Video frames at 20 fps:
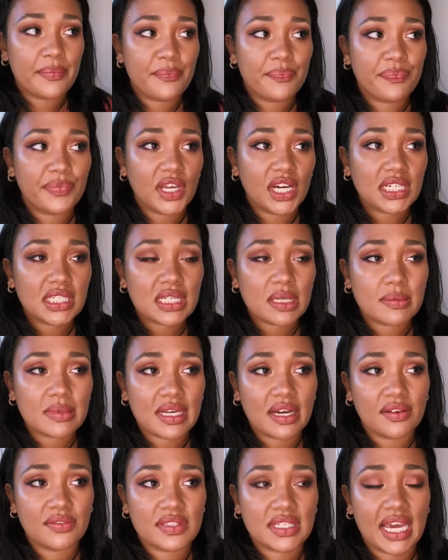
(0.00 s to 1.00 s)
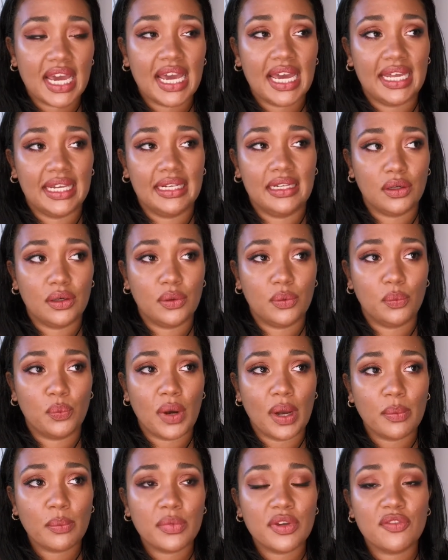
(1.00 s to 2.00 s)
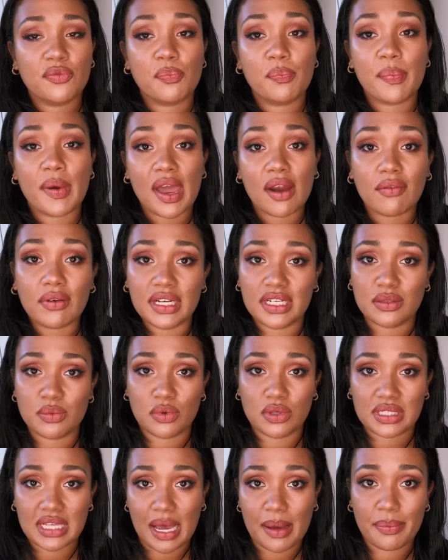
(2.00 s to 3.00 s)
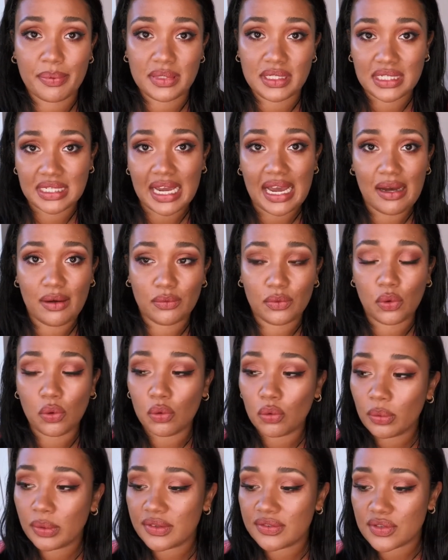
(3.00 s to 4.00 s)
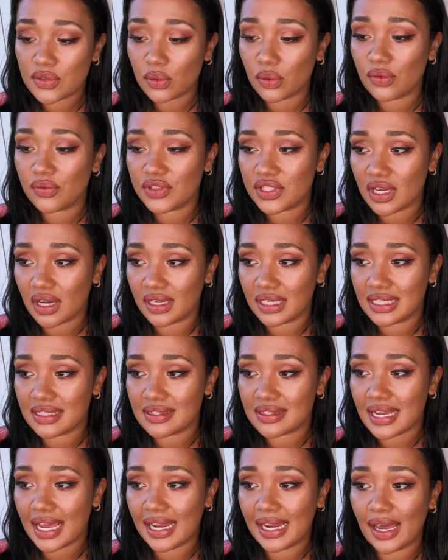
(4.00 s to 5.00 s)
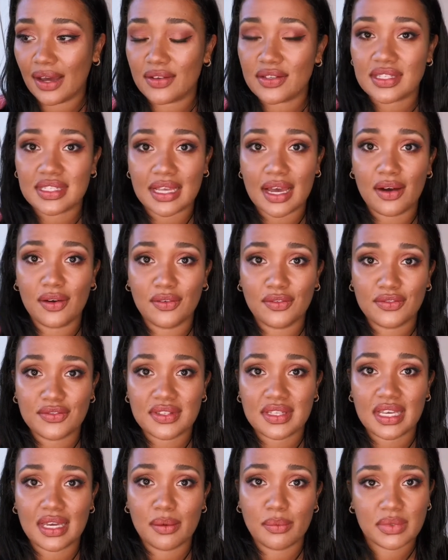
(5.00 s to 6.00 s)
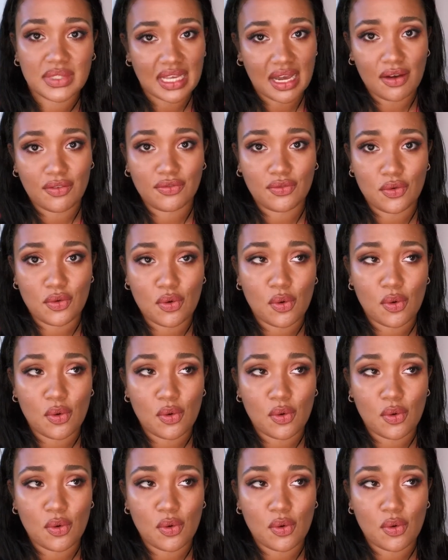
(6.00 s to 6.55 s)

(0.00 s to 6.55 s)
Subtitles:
9 times out of 10, when we've buried what's happened down, all we've sort of done is tell ourselves it was our fault,